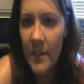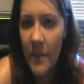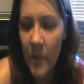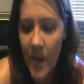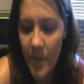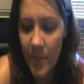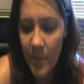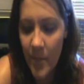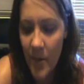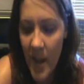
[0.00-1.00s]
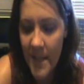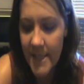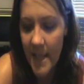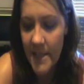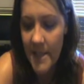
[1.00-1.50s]
you know how to
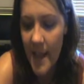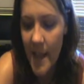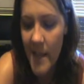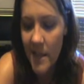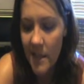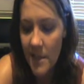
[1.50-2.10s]
process that